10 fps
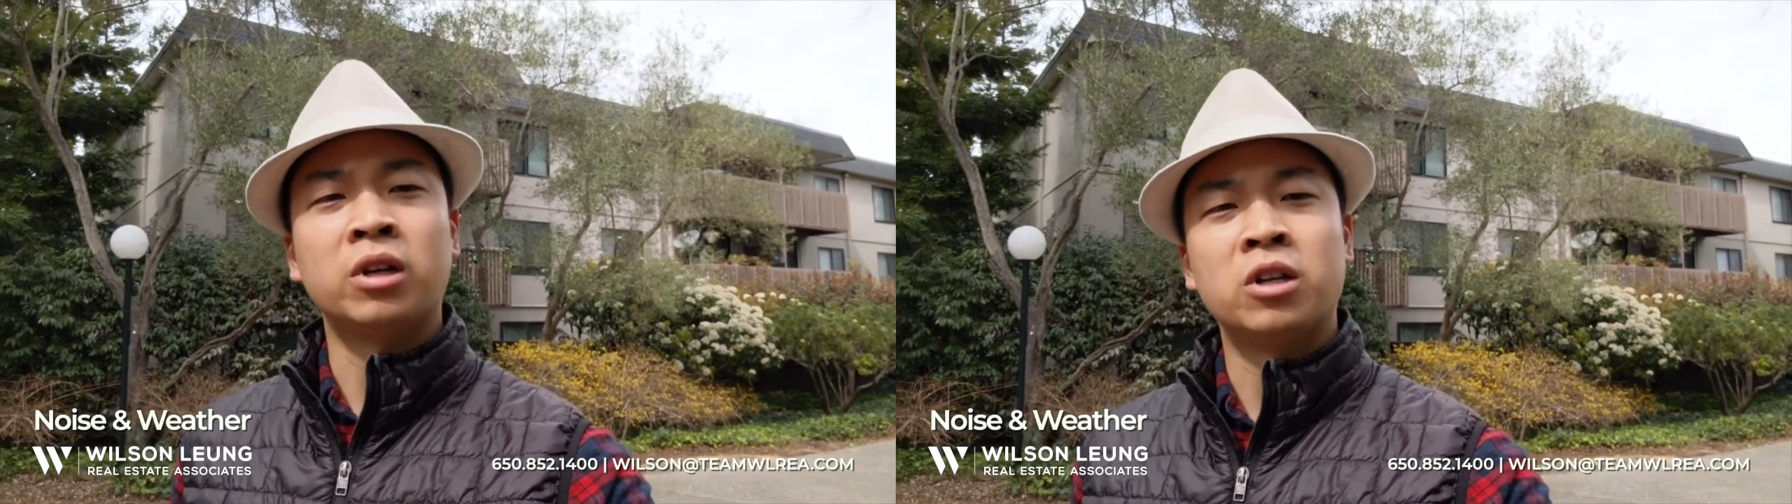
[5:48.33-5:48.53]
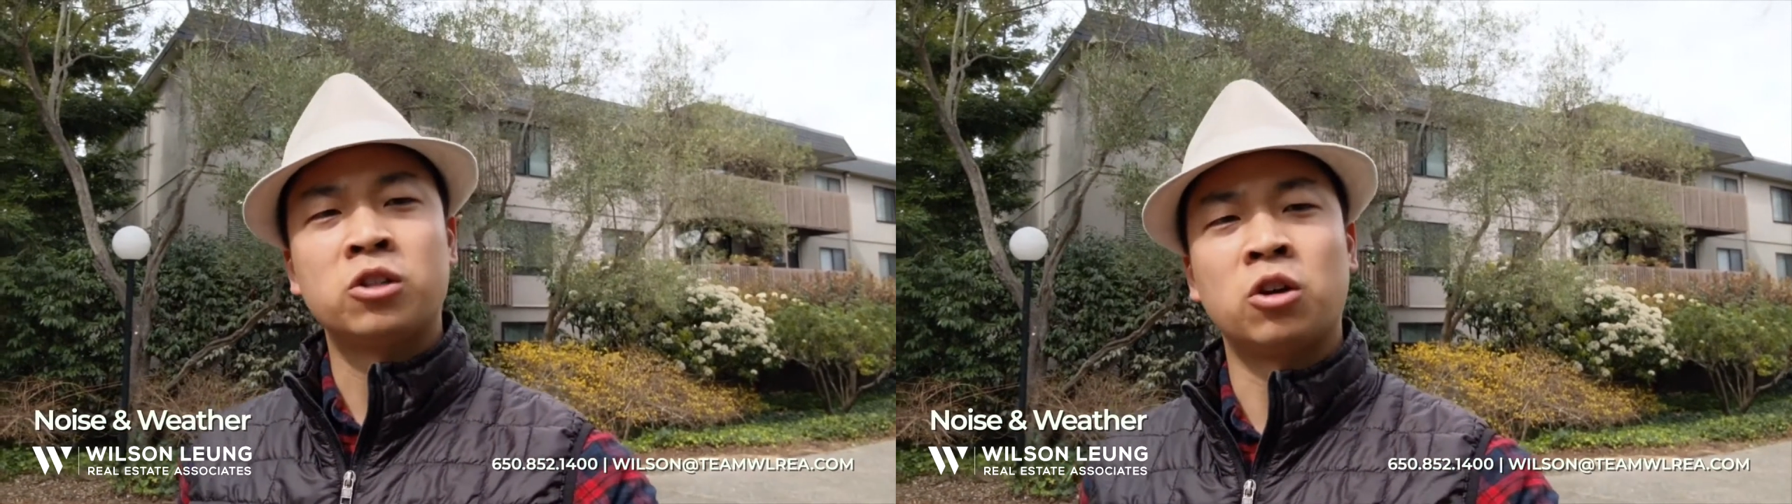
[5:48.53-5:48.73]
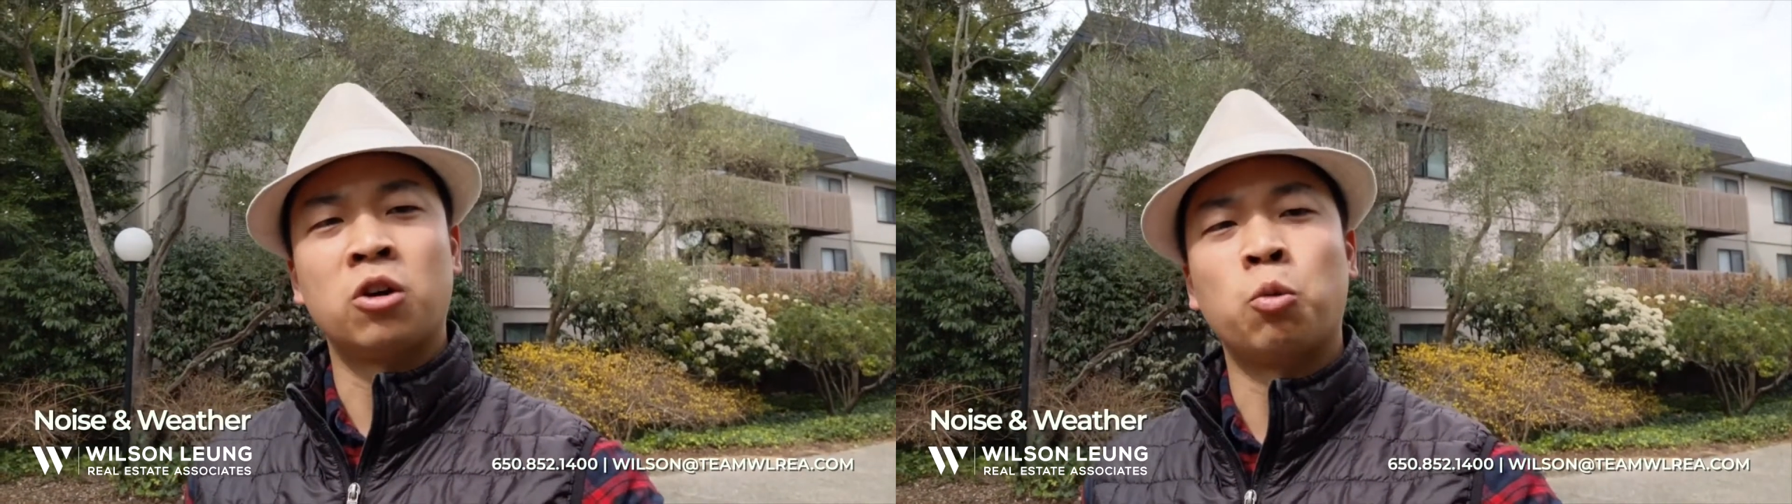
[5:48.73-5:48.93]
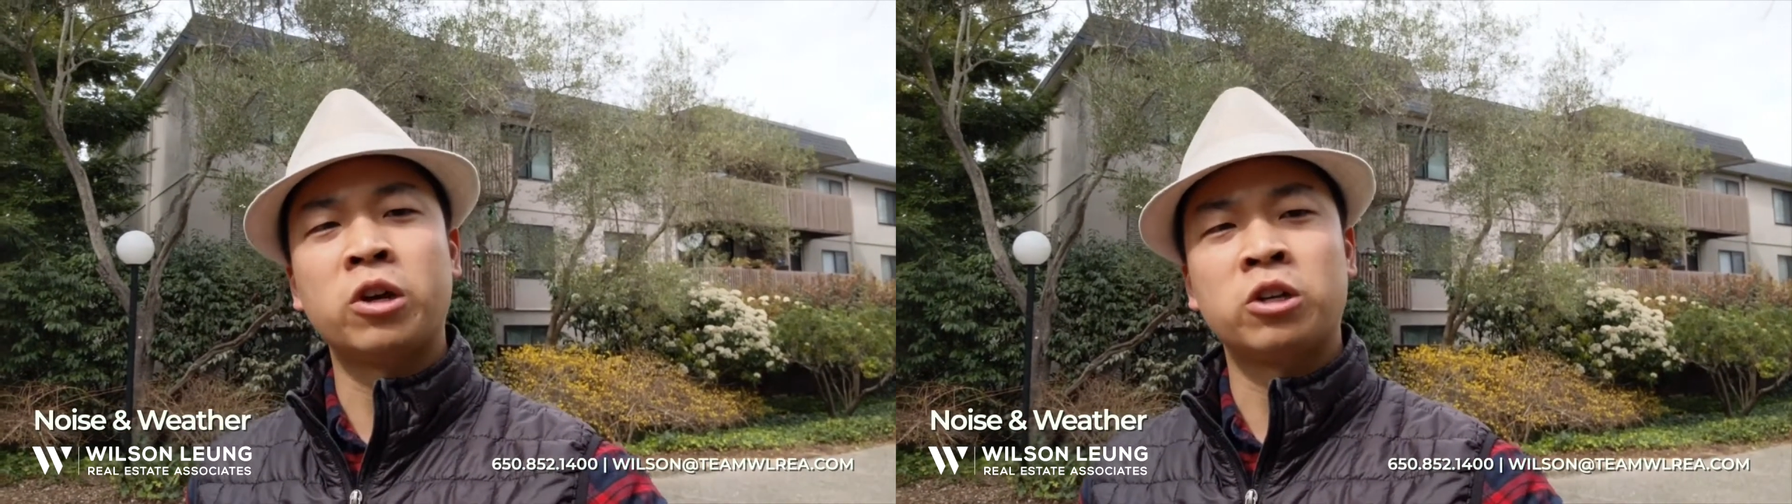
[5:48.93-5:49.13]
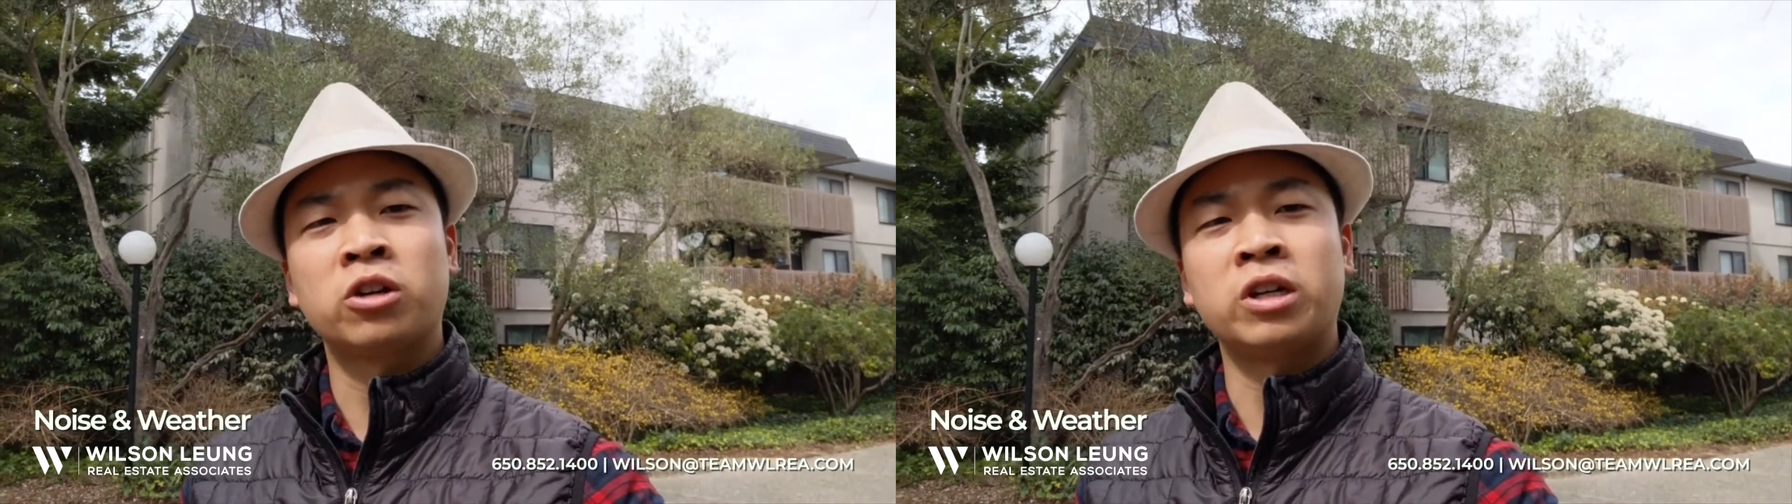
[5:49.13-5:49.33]
So what
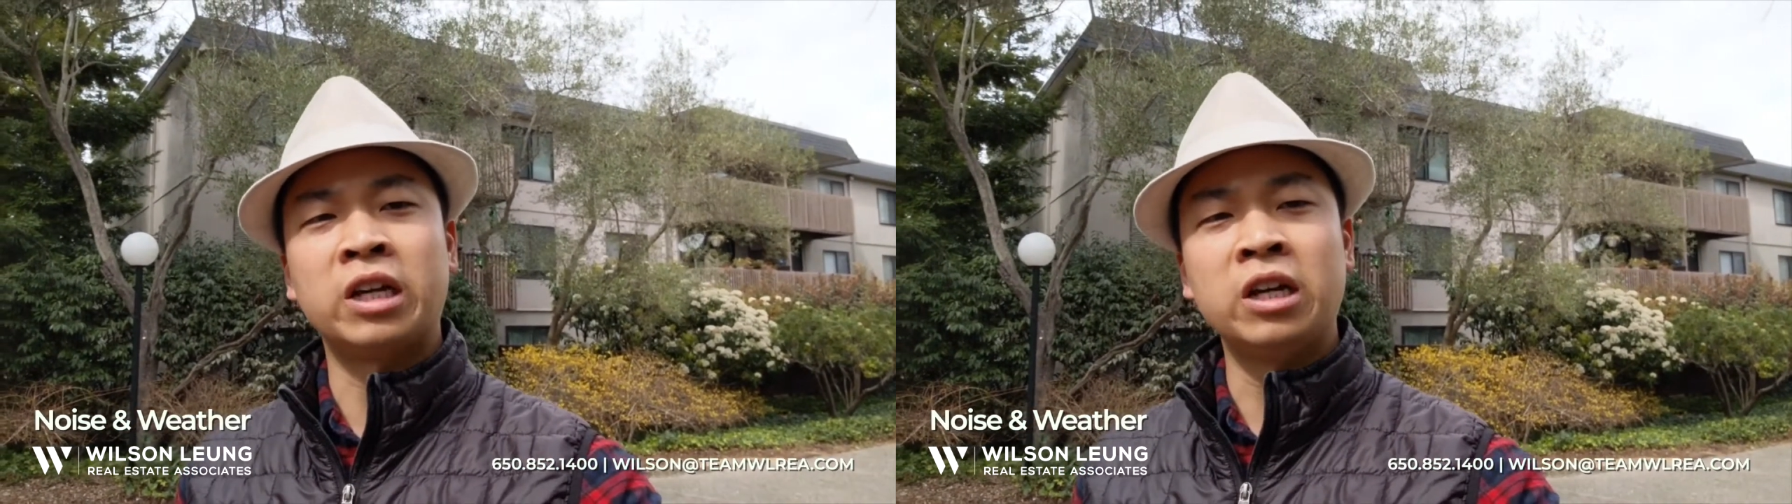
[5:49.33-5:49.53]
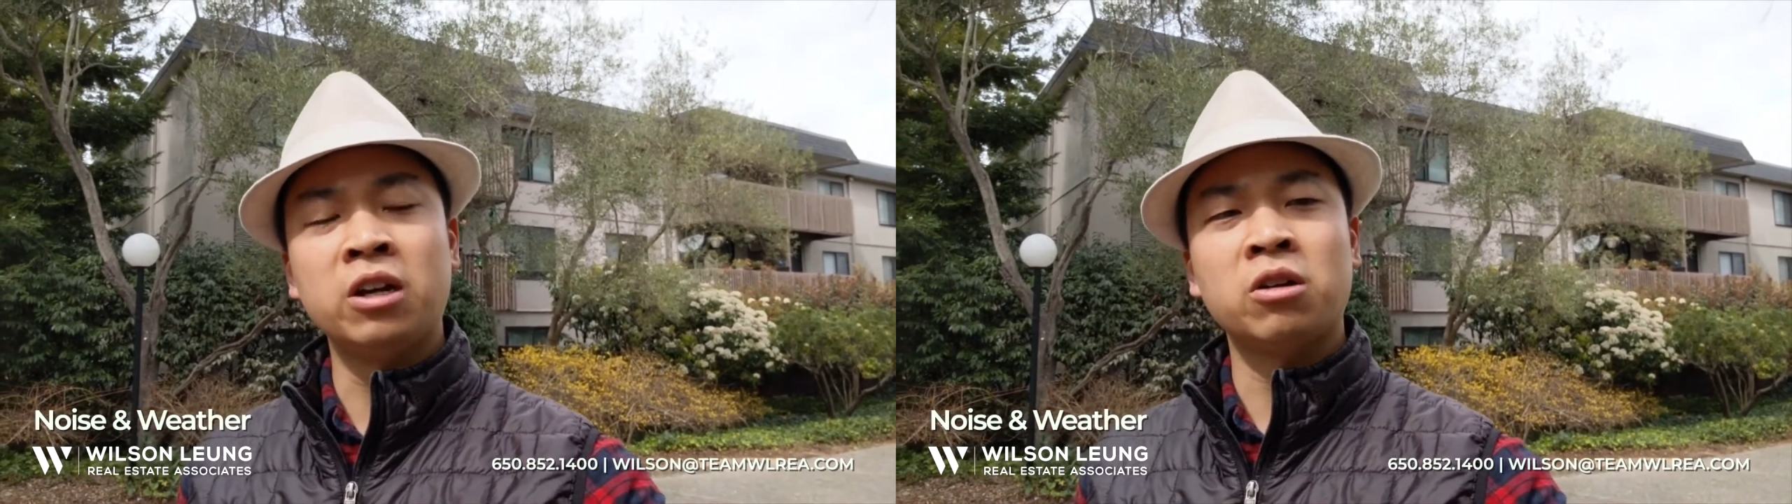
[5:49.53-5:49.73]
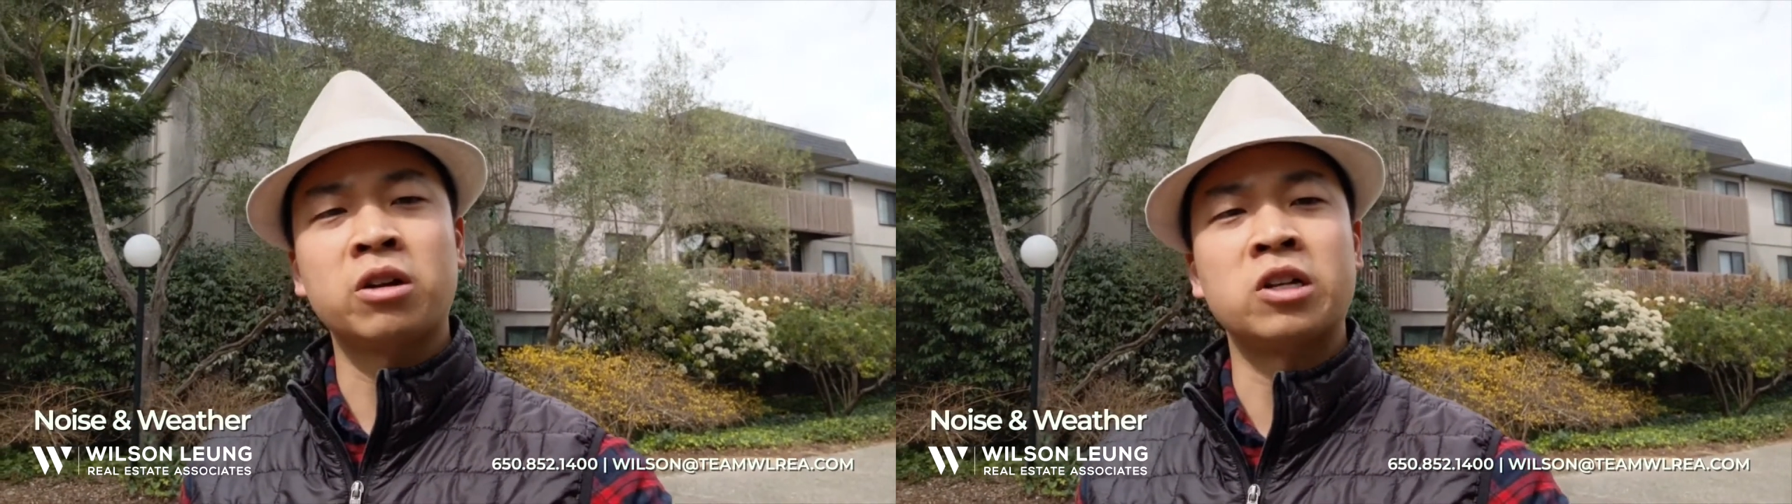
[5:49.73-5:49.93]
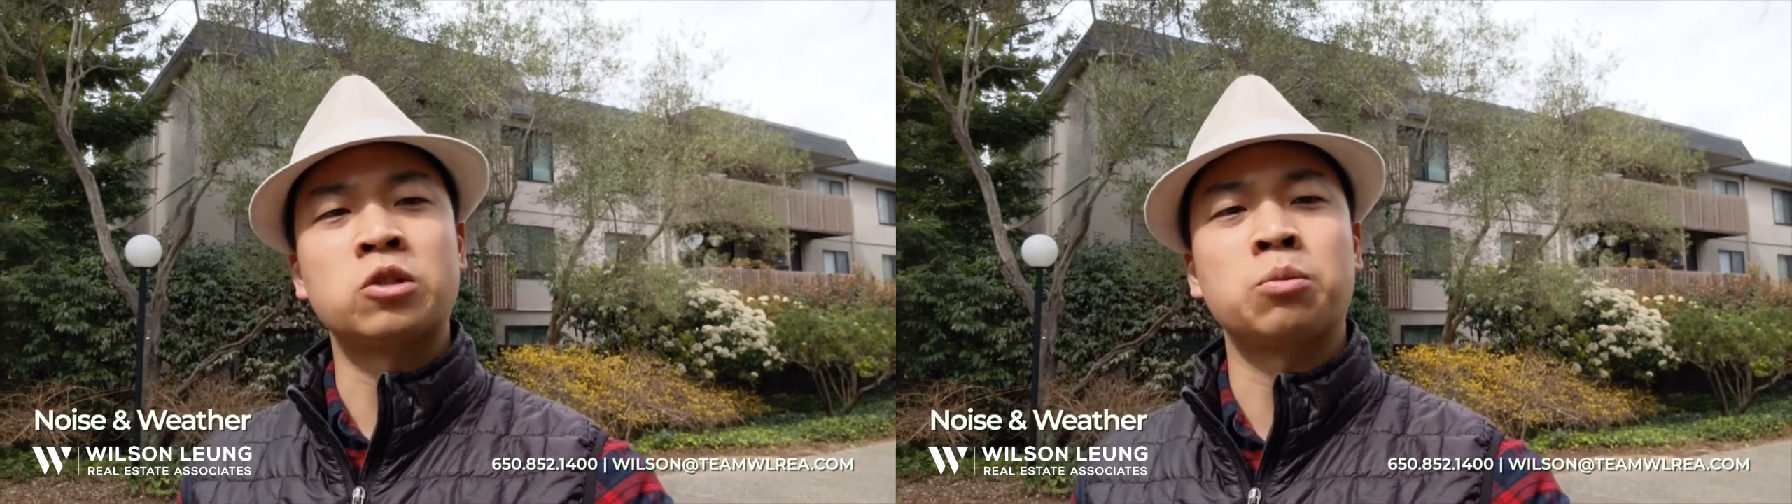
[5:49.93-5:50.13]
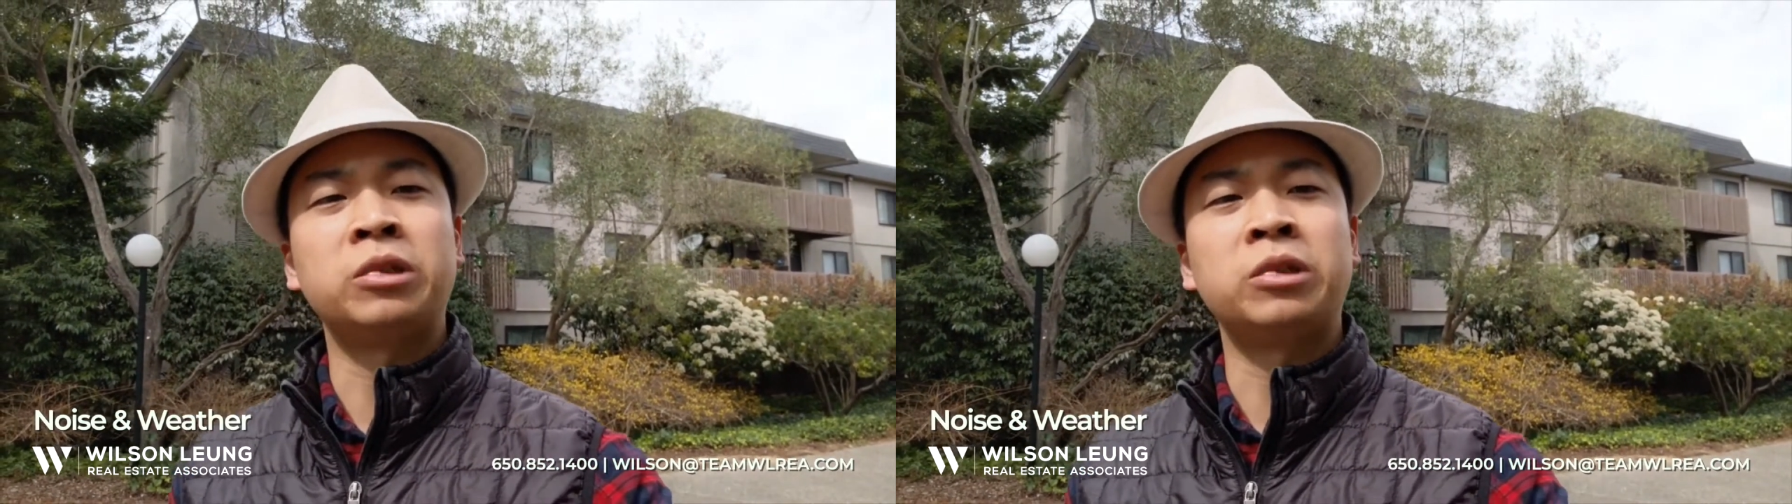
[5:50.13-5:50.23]
you're going to hear is